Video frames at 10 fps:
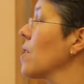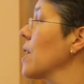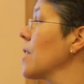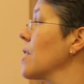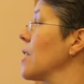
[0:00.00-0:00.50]

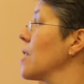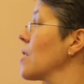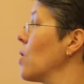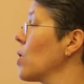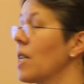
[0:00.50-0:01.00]
that
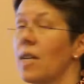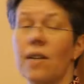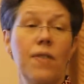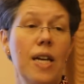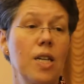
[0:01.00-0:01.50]
is already
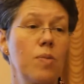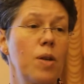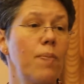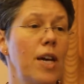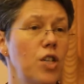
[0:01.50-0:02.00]

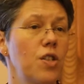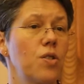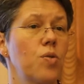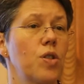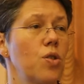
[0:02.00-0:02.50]
available
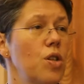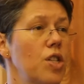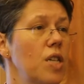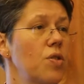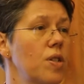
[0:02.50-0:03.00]
matches your
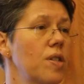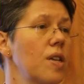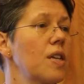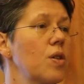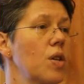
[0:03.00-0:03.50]
research interest,
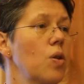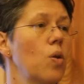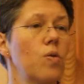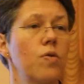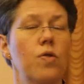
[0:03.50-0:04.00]
then you can
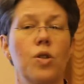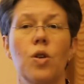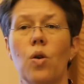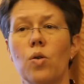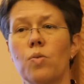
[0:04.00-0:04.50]
go for
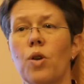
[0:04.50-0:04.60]
your own